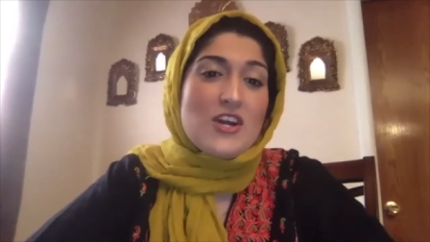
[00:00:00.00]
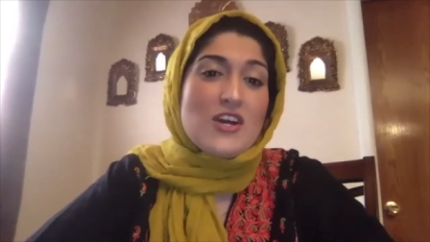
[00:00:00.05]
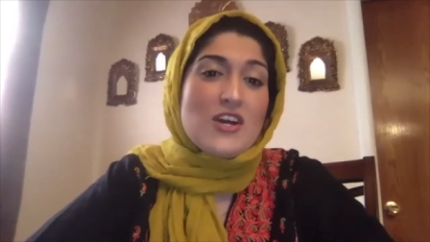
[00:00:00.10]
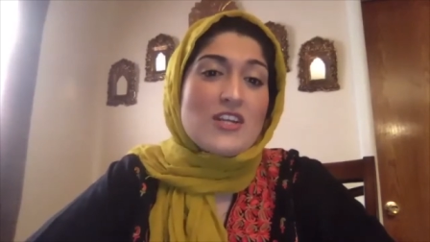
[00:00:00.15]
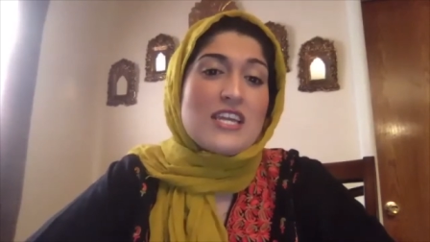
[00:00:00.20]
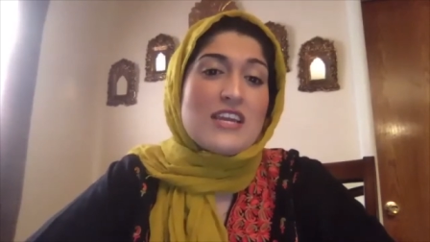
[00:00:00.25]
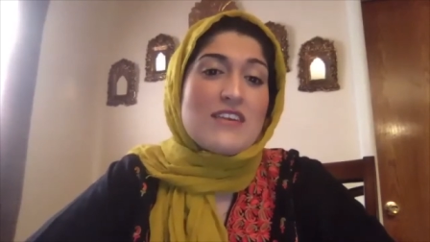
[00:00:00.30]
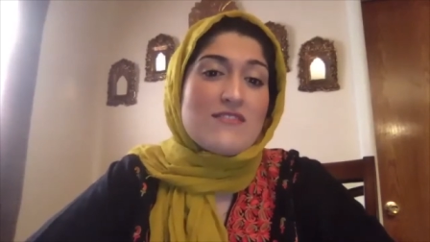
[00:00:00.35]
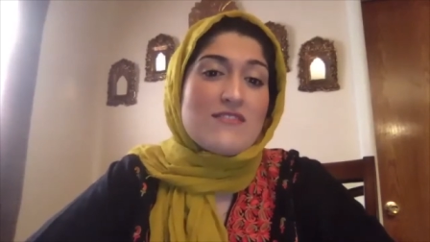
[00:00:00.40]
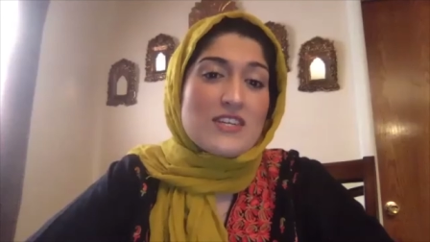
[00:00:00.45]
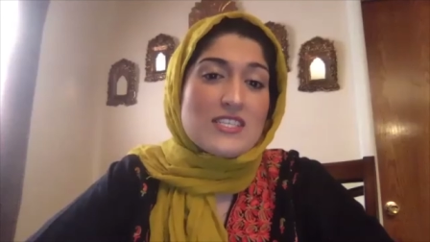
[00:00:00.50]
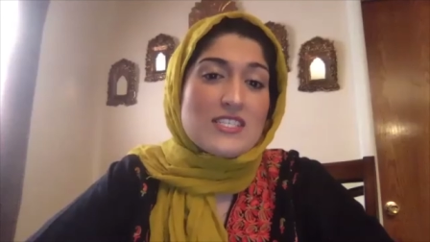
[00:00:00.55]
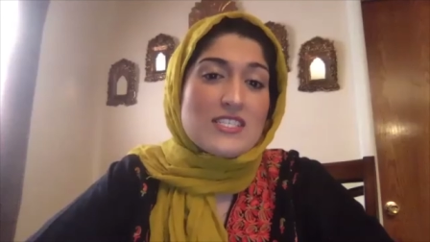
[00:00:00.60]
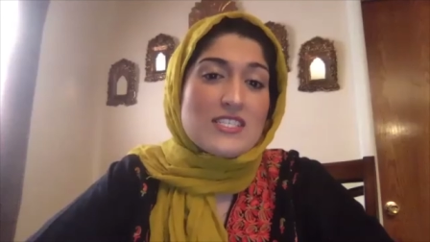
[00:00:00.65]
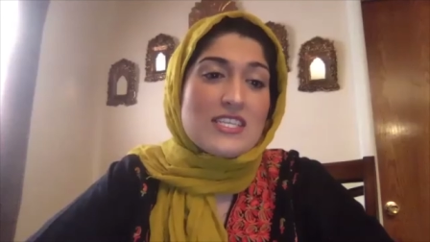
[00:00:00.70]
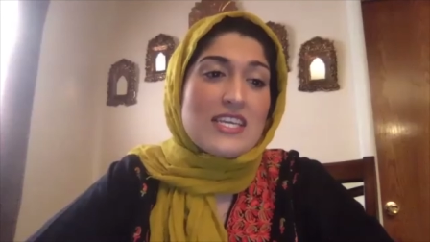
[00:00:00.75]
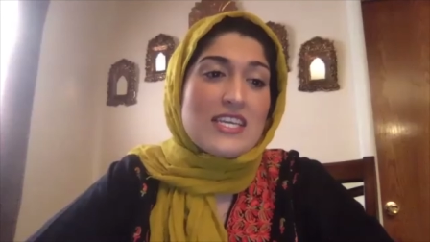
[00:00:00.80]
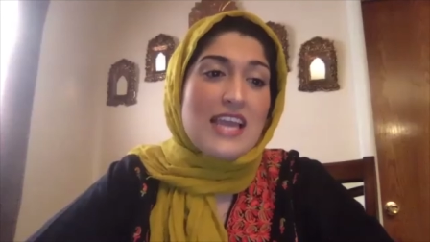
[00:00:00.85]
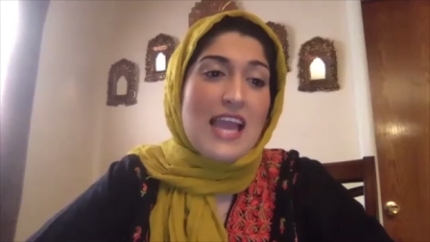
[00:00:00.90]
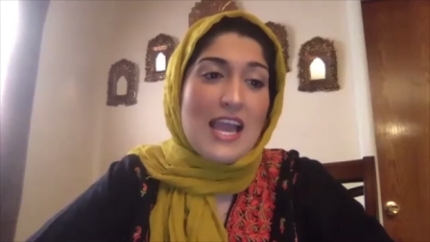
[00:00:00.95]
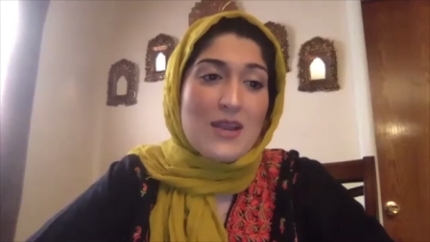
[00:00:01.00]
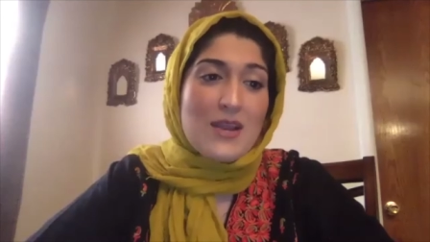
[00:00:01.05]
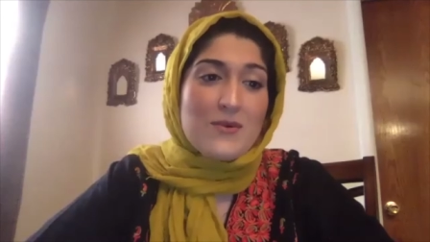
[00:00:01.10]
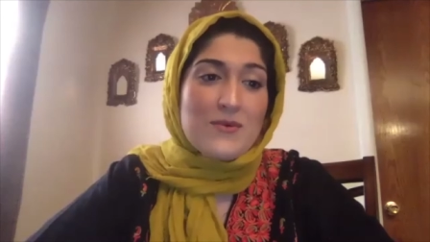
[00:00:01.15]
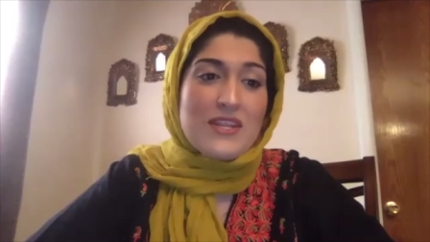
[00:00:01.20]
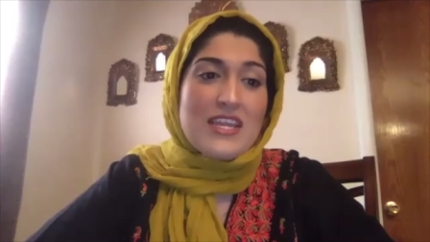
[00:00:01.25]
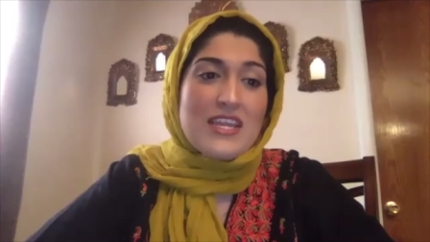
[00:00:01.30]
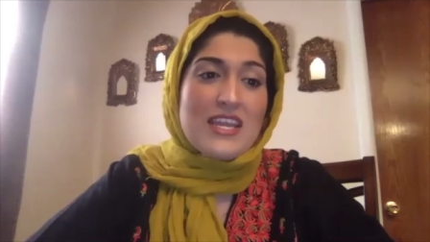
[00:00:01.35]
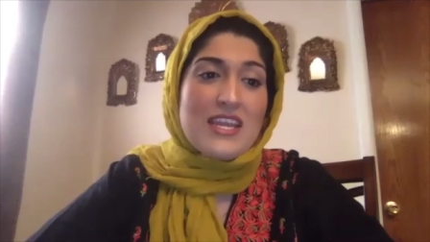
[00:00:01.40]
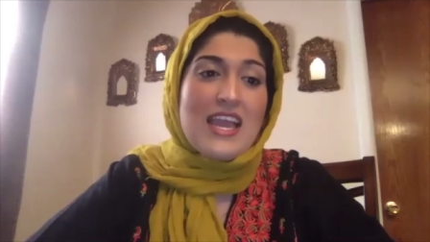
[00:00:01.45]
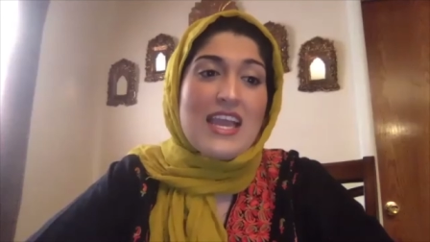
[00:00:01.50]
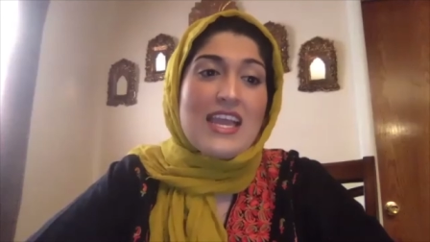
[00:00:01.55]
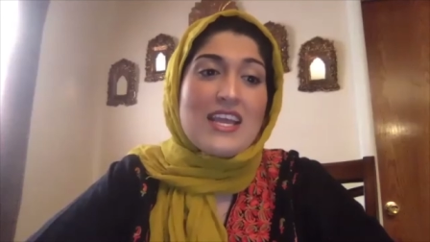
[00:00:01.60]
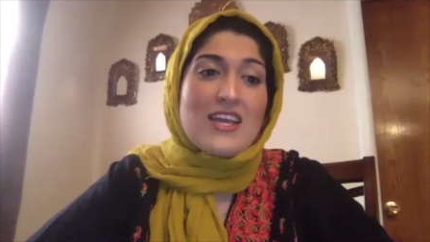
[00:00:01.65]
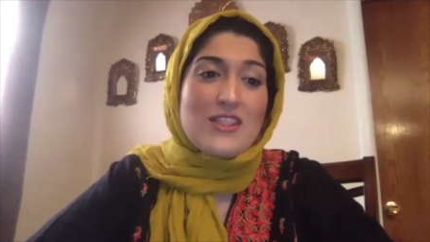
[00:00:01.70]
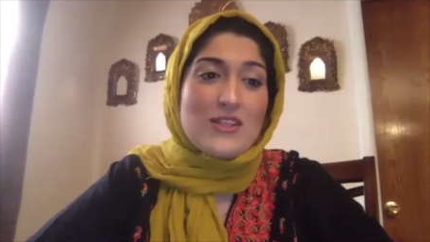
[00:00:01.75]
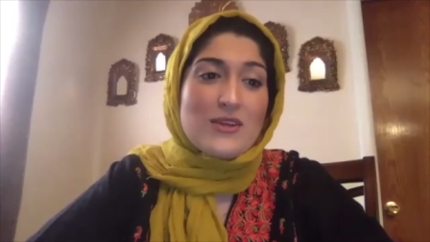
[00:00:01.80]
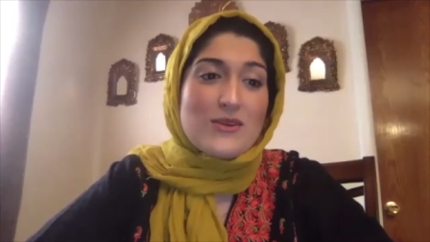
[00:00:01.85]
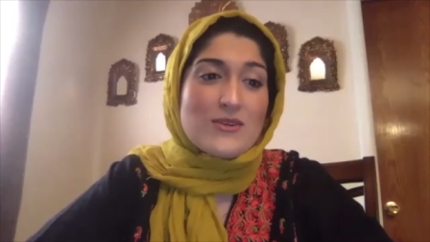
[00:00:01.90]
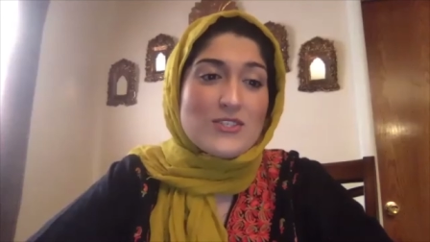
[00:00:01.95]
on Diversity, Equity,
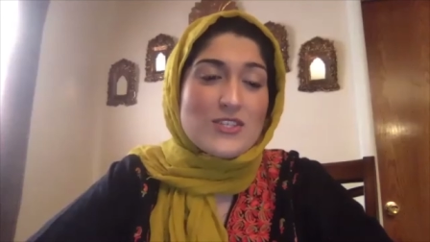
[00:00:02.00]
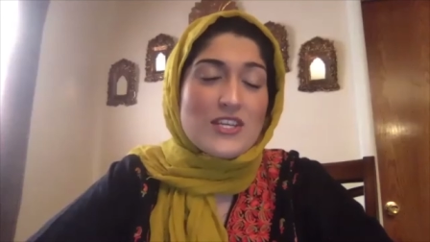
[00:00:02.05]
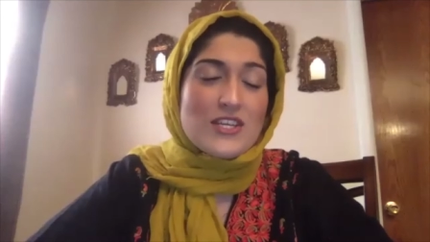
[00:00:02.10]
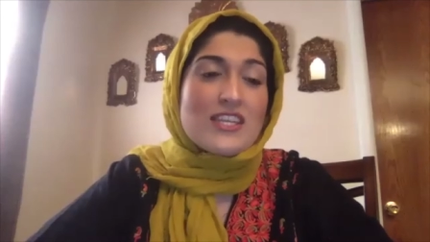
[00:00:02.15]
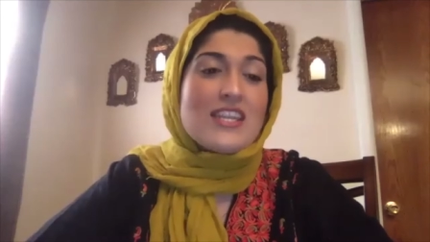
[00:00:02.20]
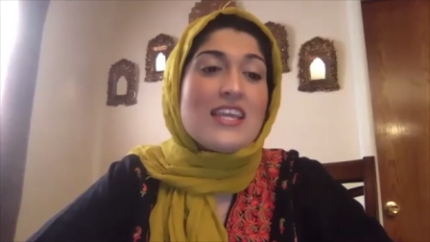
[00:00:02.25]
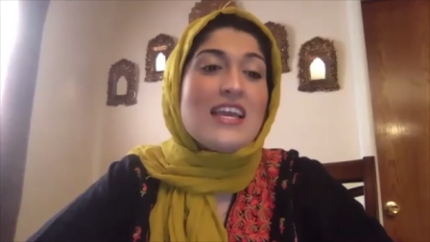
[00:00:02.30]
Inclusion,